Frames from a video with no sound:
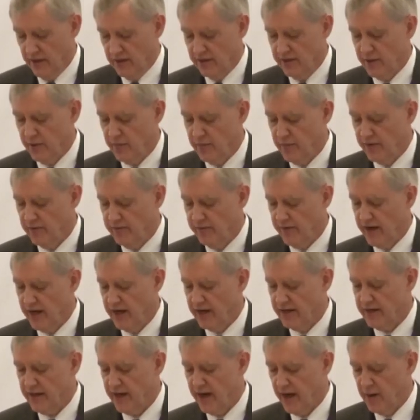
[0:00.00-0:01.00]
to
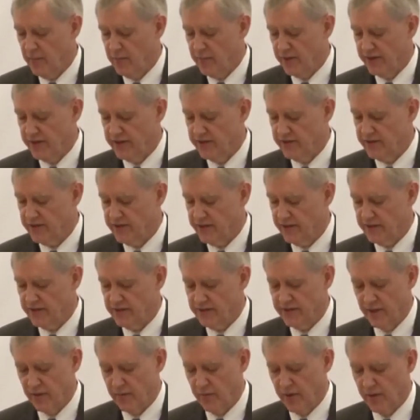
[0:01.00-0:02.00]
provide competencies
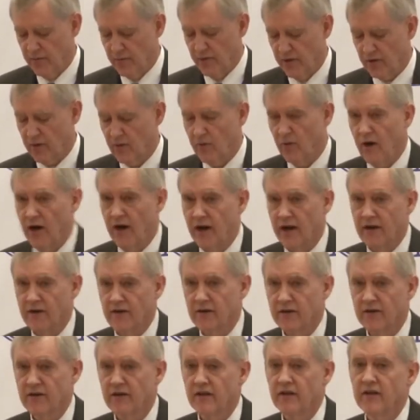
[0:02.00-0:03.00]
that we
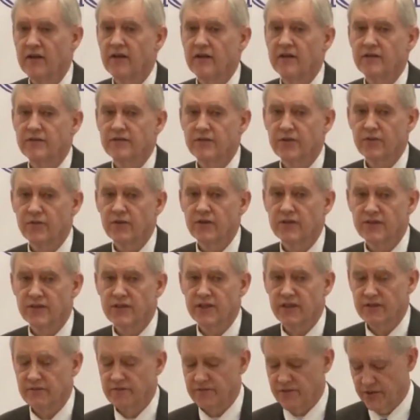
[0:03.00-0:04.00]
require to
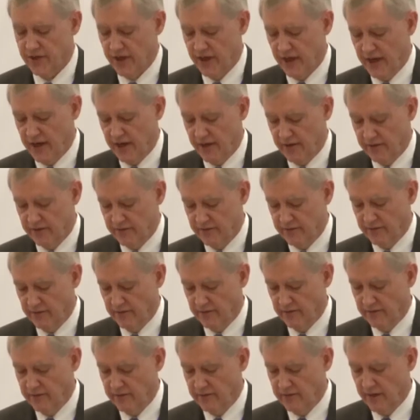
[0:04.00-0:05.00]
achieve scale.
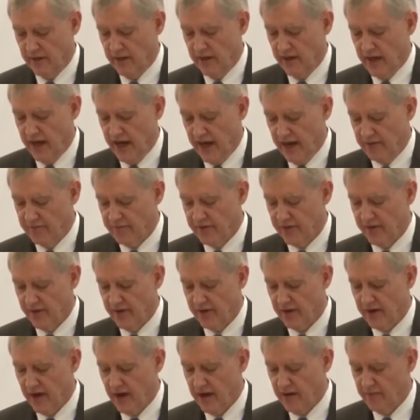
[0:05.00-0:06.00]
After the
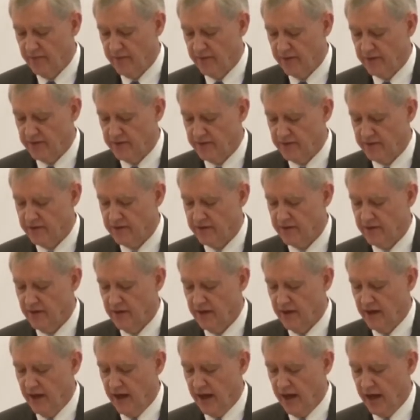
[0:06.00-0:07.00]
conference,
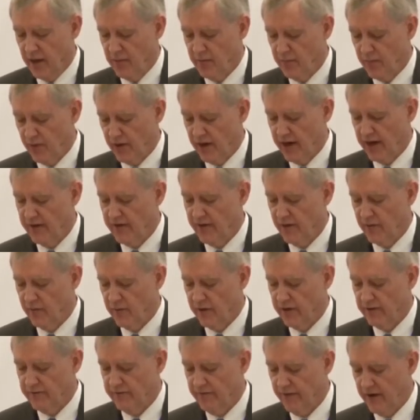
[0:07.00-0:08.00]
I pray that
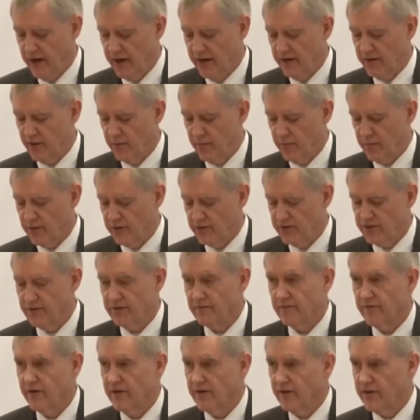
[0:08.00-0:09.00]
we find the
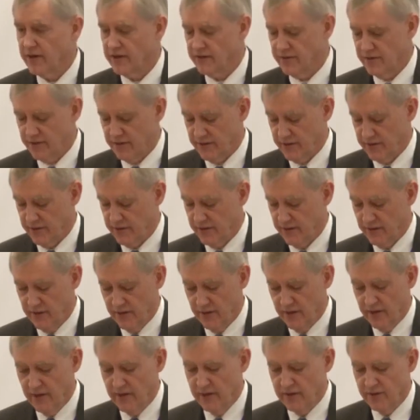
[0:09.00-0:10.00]
perseverance
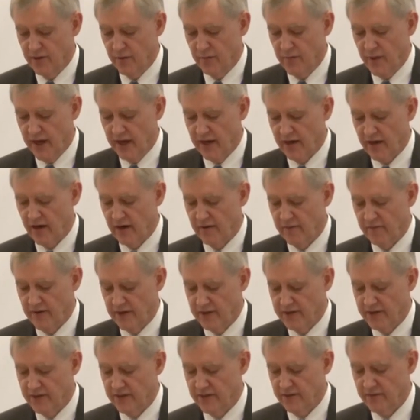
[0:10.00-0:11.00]
to make our
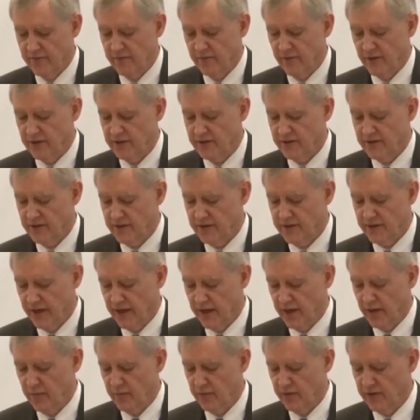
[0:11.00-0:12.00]
vision for
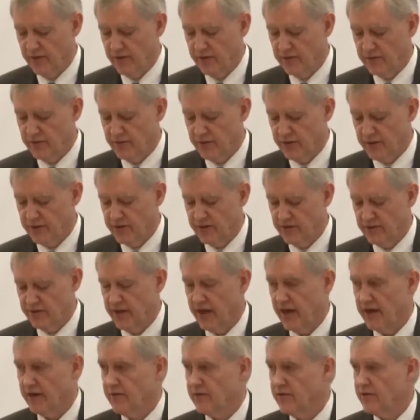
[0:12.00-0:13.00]
sustainable, nutritious
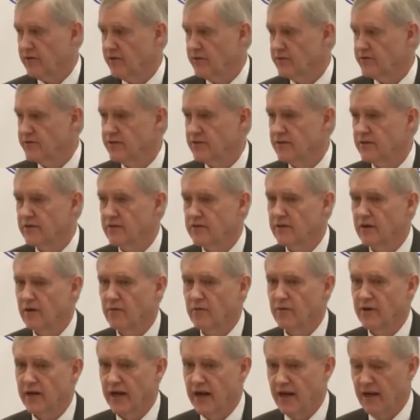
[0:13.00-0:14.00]
agriculture a
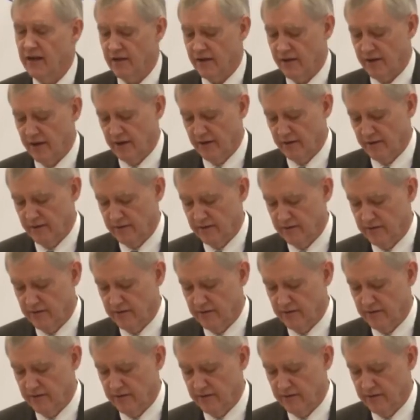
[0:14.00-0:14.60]
reality.